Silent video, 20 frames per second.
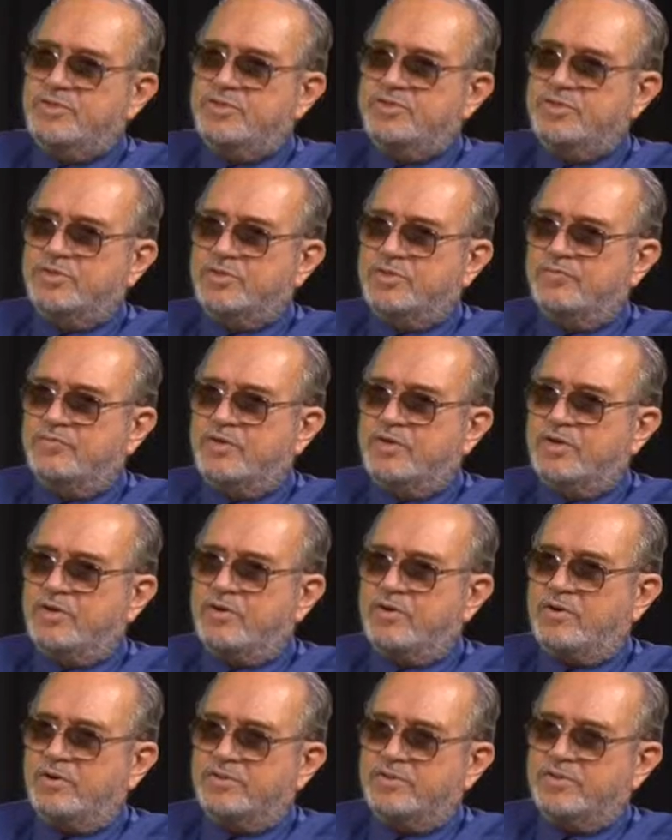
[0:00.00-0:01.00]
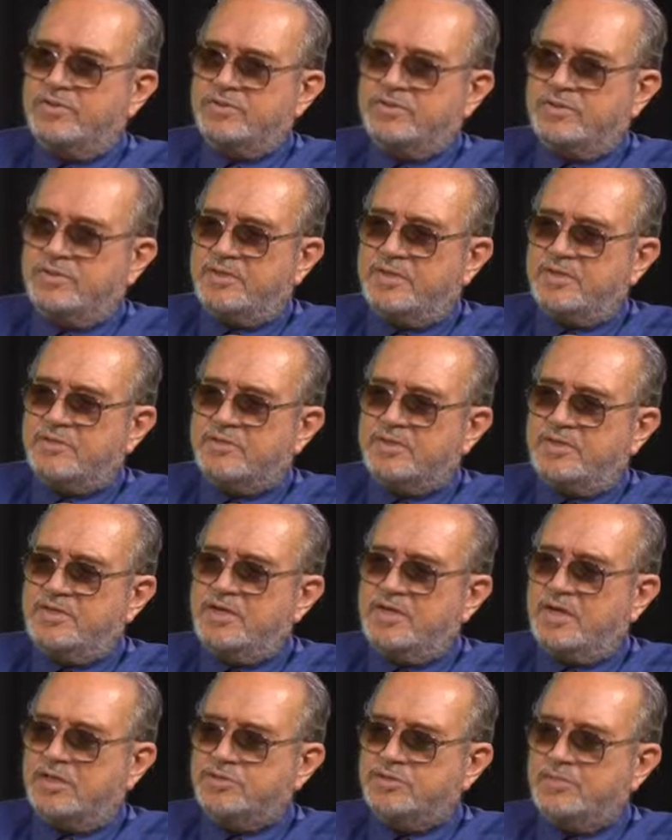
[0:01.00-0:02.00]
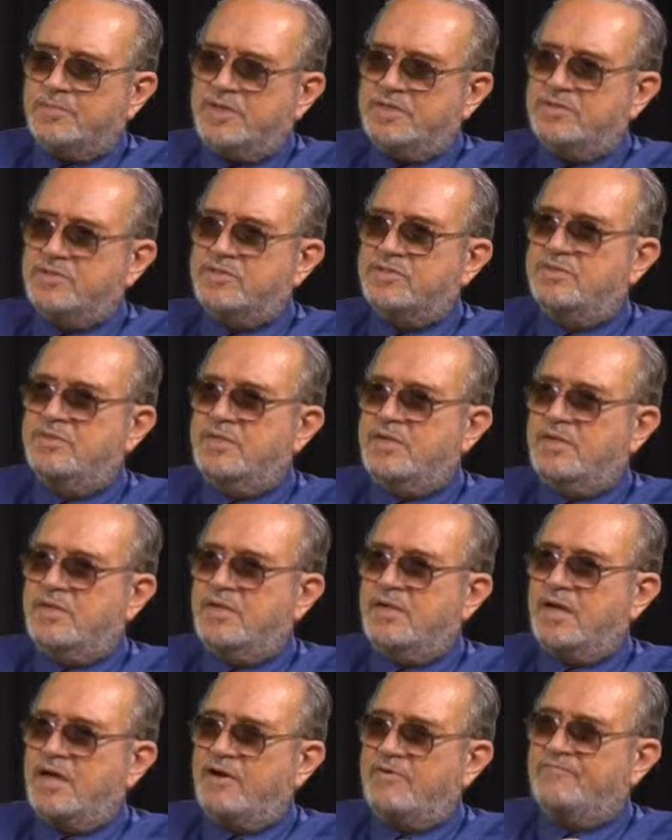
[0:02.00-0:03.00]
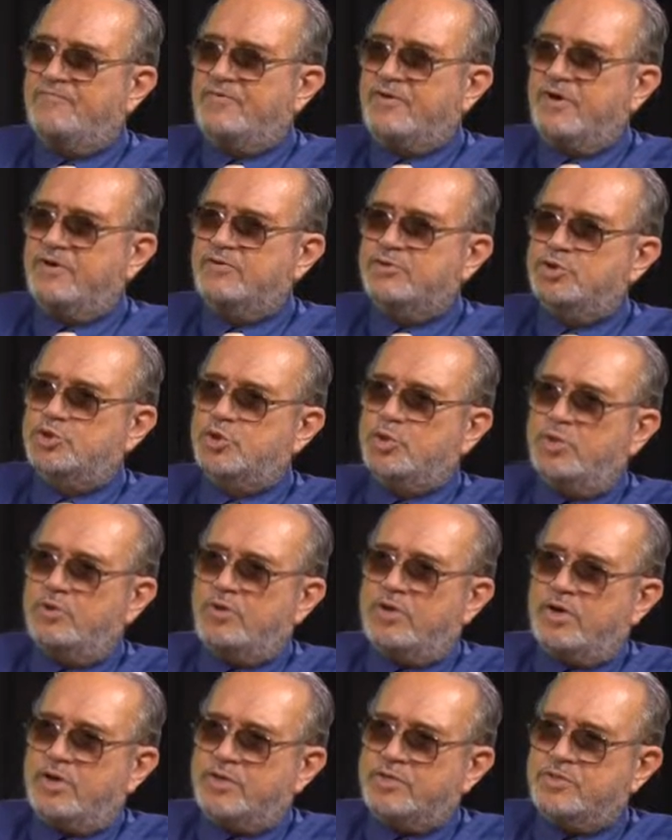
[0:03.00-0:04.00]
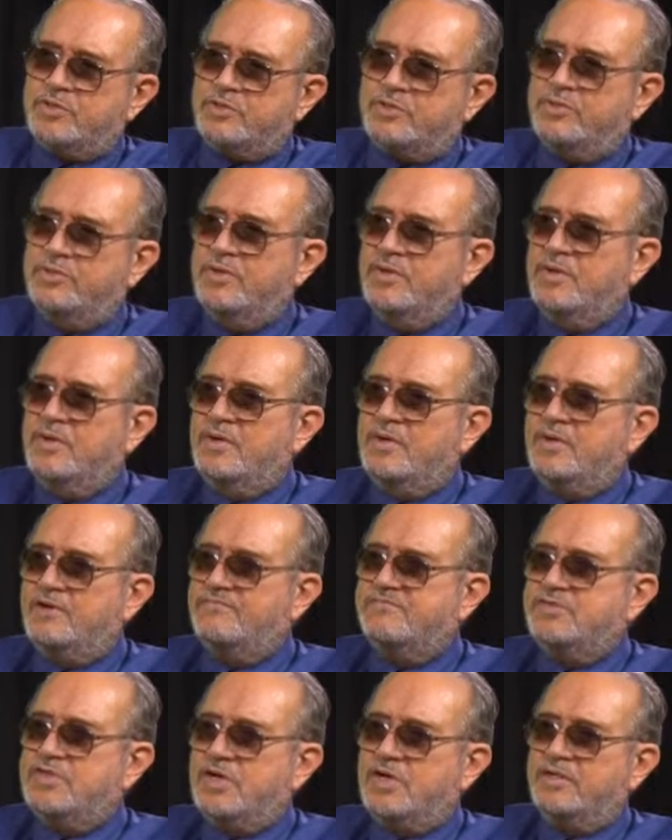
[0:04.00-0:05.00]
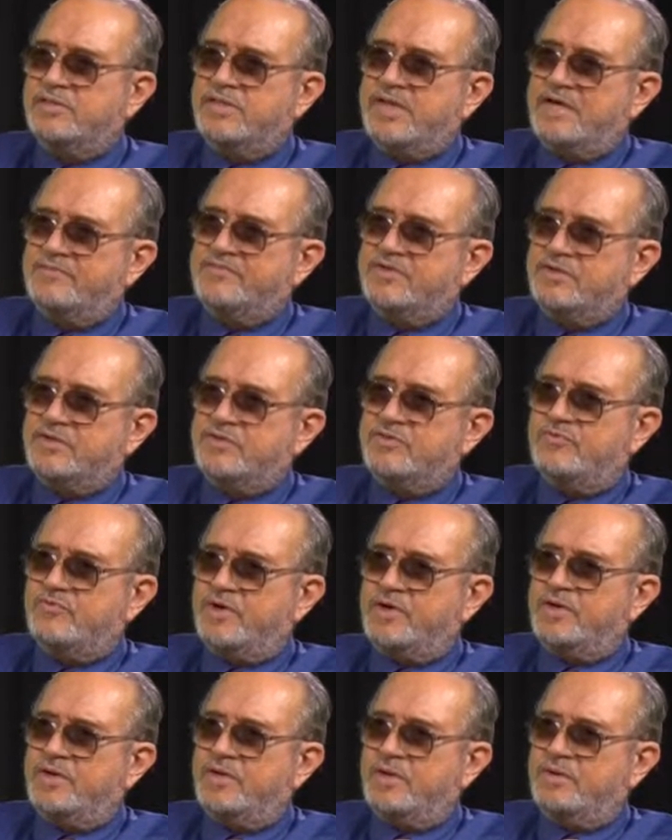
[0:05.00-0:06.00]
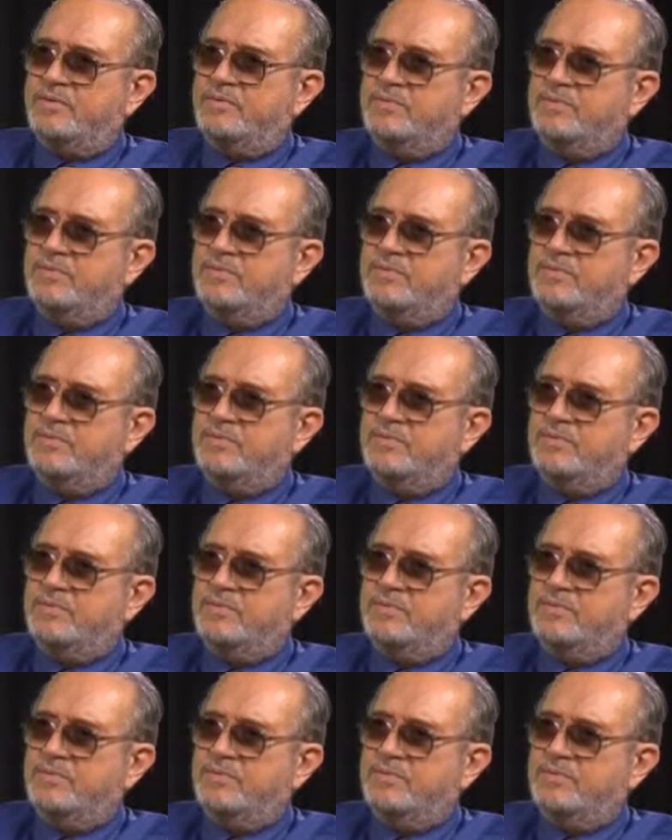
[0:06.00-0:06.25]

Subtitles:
these children are there's a tremendous need. How far short are you of child advocates right now?